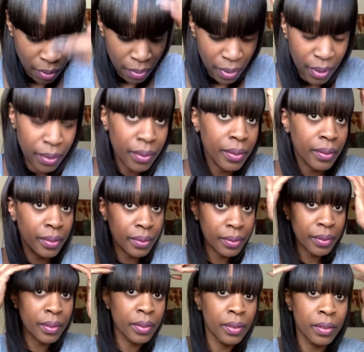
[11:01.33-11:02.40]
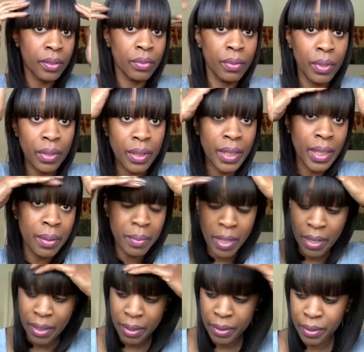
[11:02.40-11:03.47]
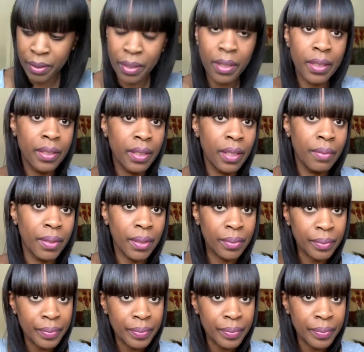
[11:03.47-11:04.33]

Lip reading: right. So we're going to keep cutting until it's even.